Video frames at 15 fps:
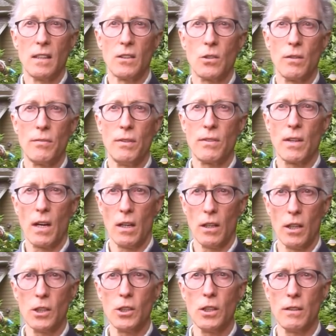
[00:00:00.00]
So if you've got a
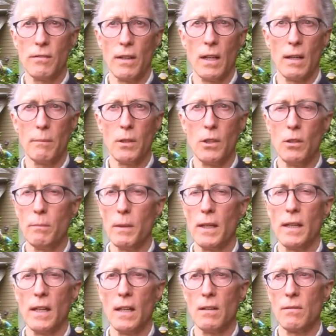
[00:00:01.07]
larger development, you
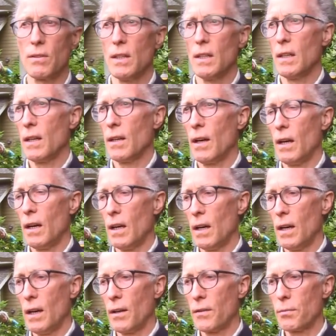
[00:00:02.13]
might have
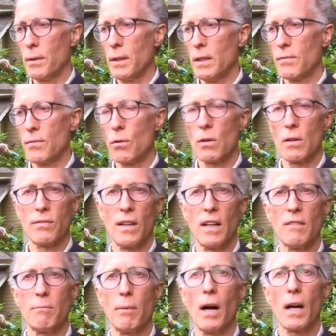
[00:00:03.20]
3 or 4 or
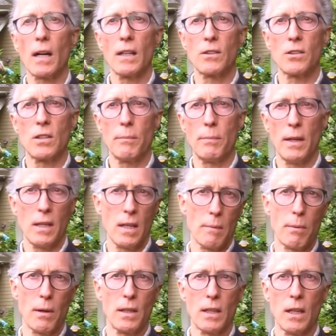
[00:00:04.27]
5 pockets, depending
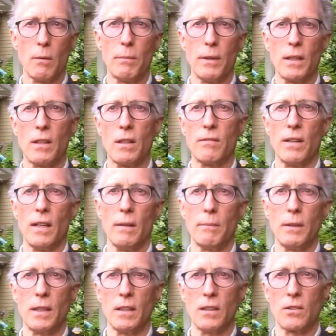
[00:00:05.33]
upon how big the
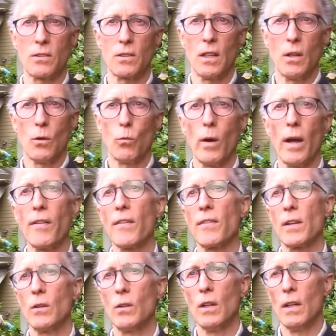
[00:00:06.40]
development is, rather
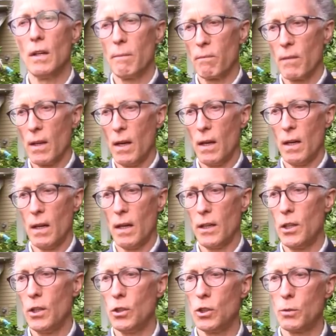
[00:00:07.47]
than a
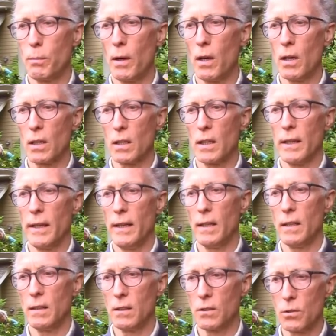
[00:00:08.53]
huge park
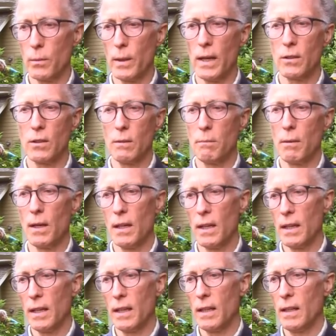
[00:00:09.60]
surrounded
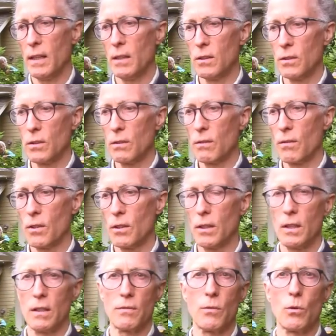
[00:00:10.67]
by
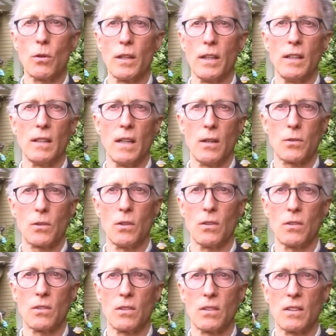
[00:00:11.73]
30 or 40
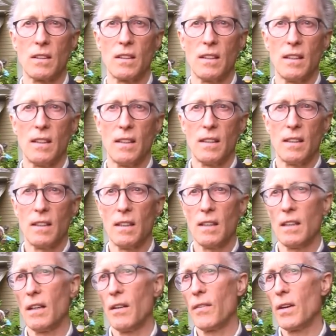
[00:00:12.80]
households.
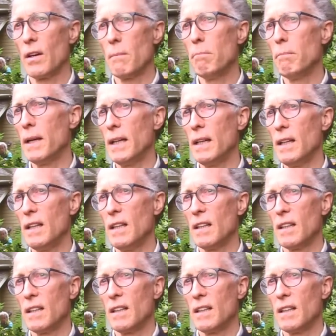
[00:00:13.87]
There are many,